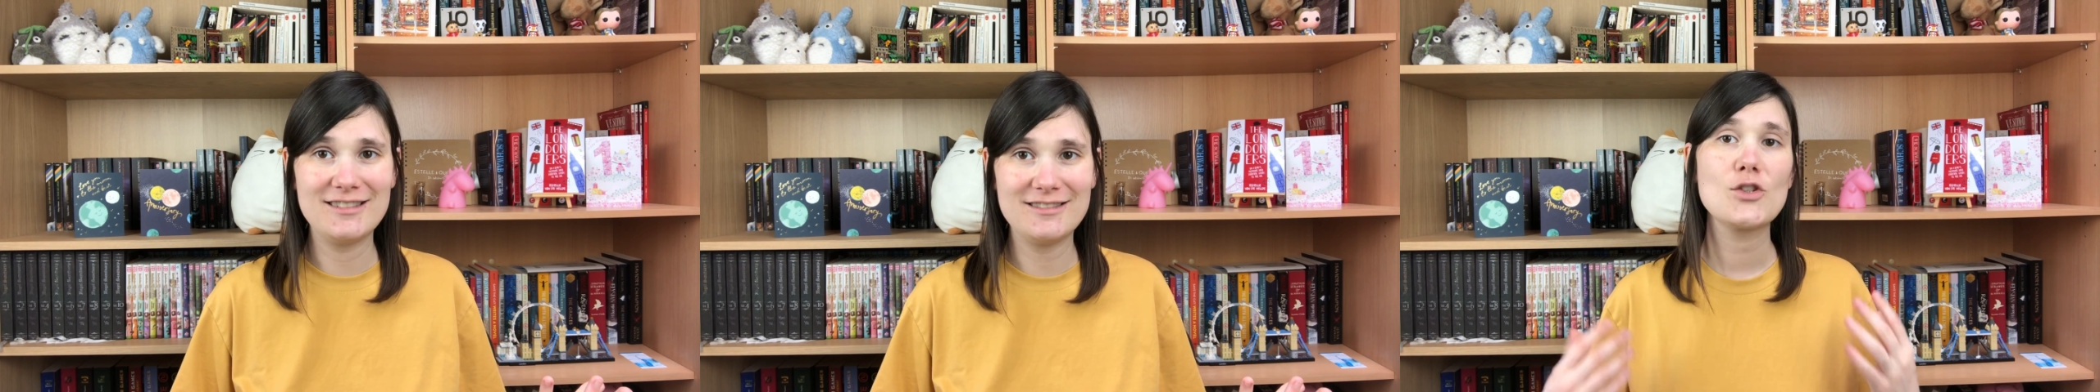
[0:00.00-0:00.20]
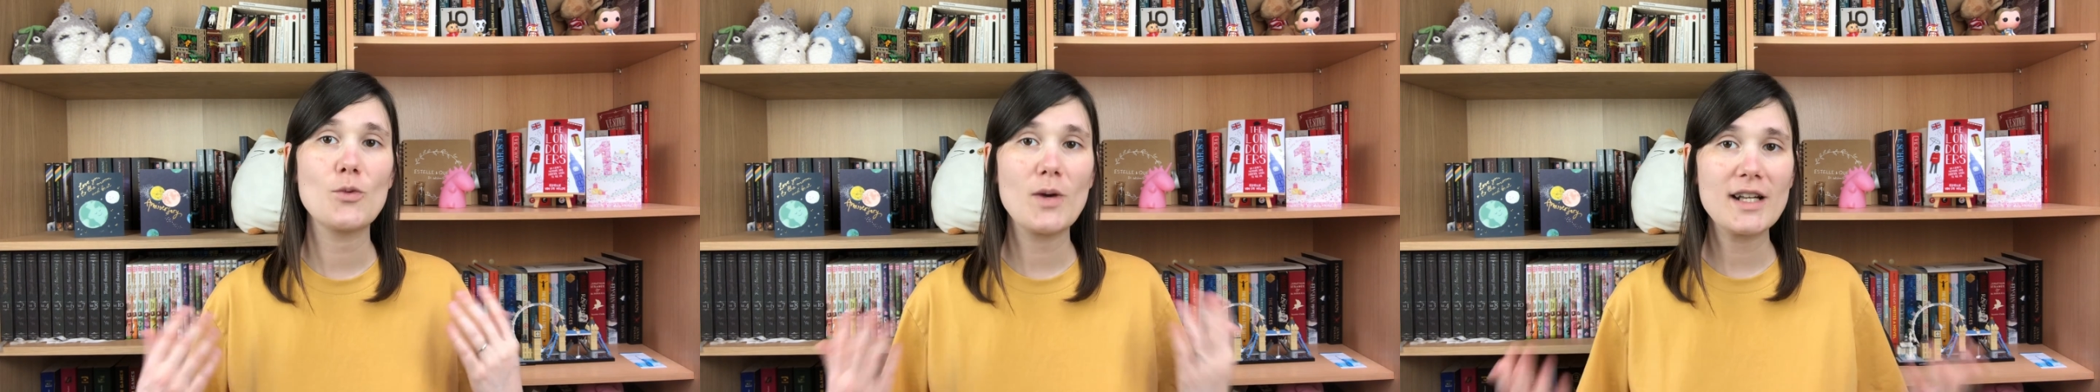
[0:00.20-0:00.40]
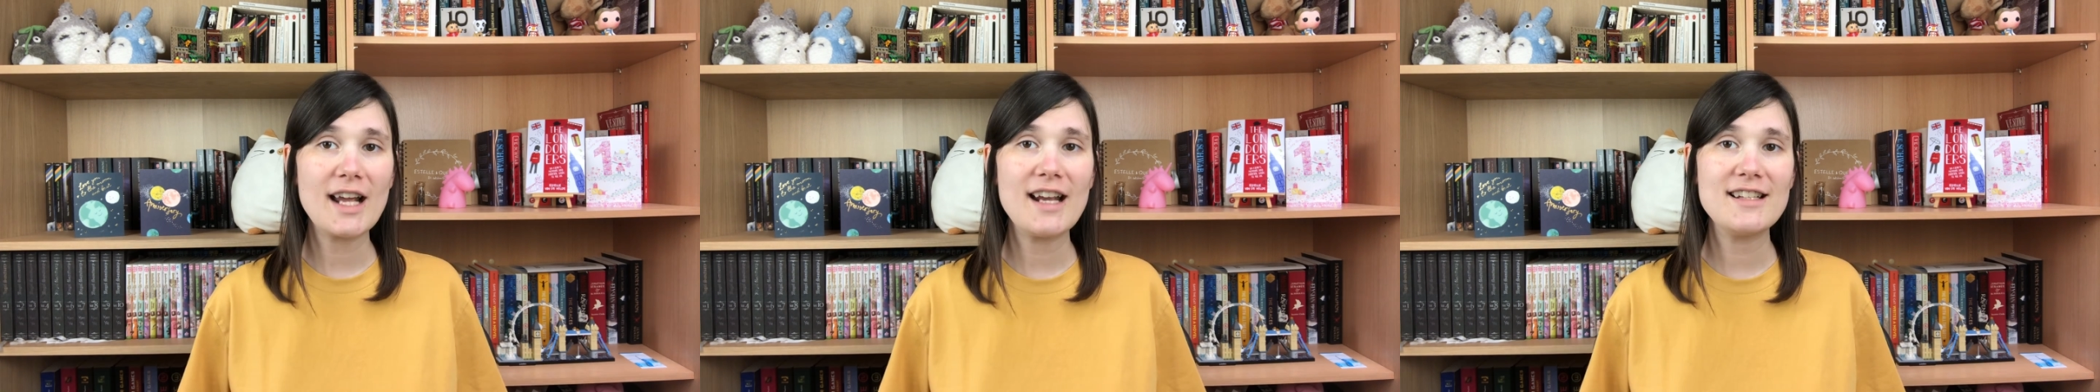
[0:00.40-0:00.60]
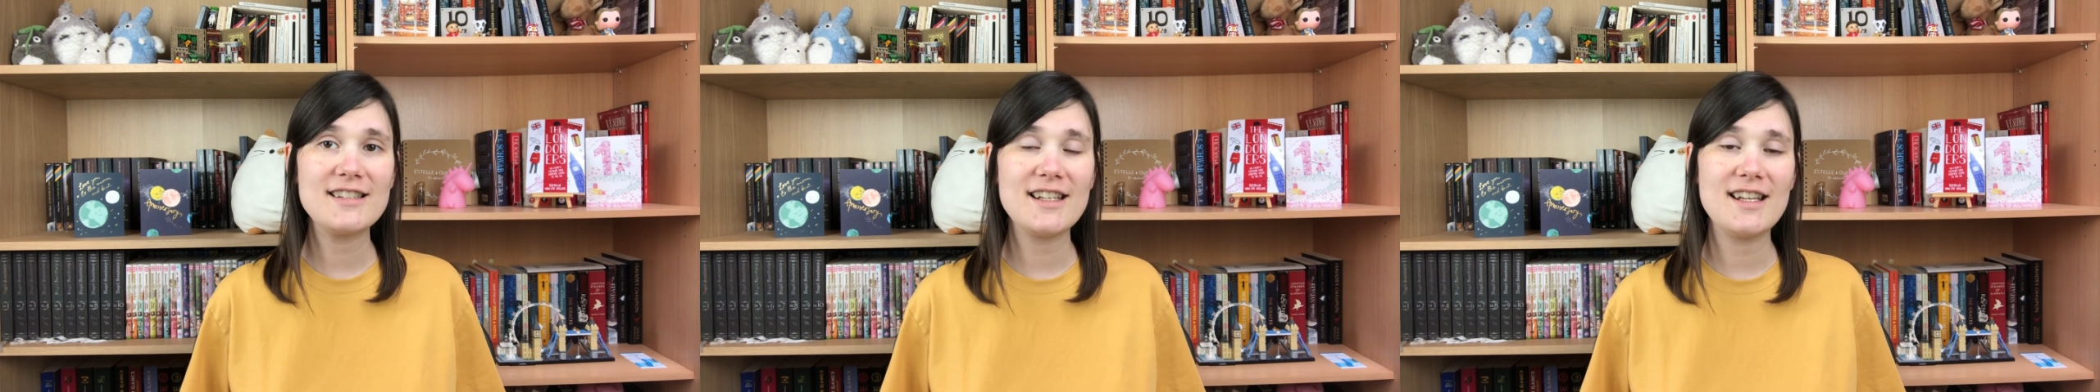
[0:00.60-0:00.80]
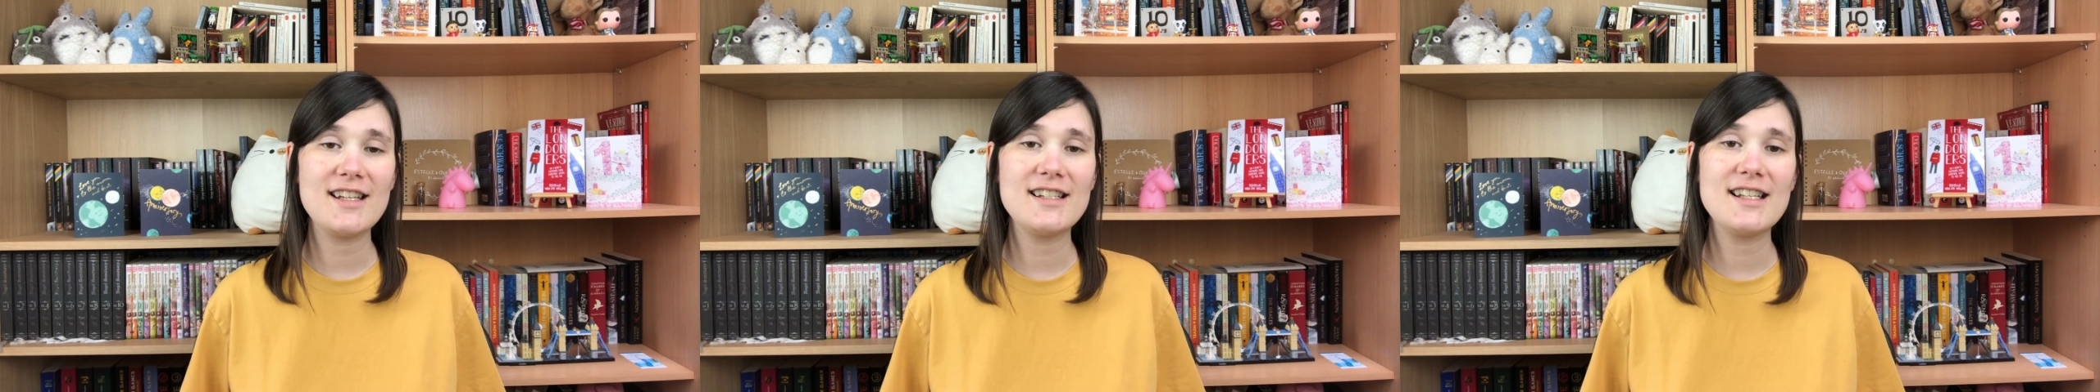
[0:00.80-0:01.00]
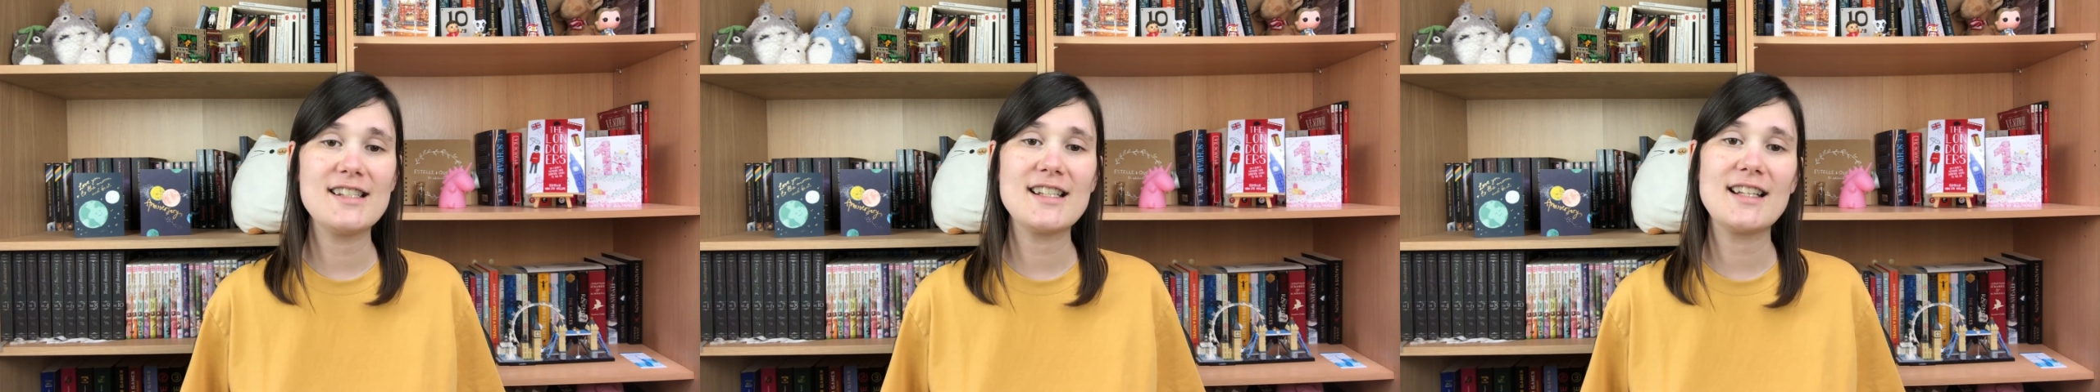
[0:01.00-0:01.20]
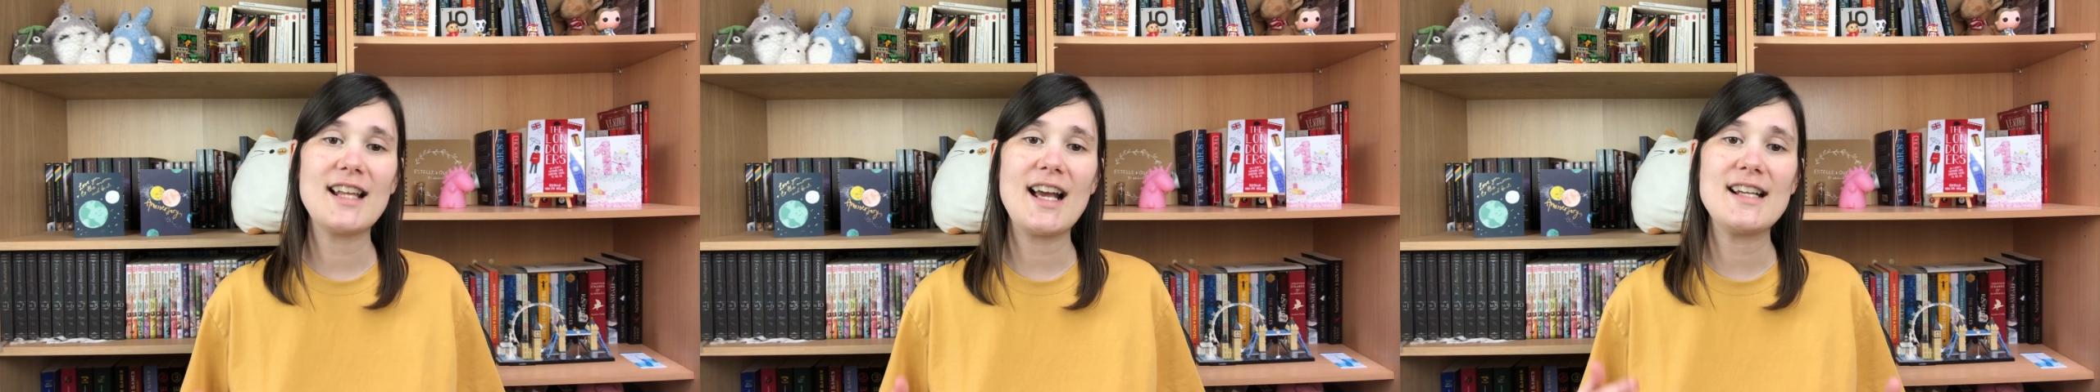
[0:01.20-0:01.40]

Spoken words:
So what I did is that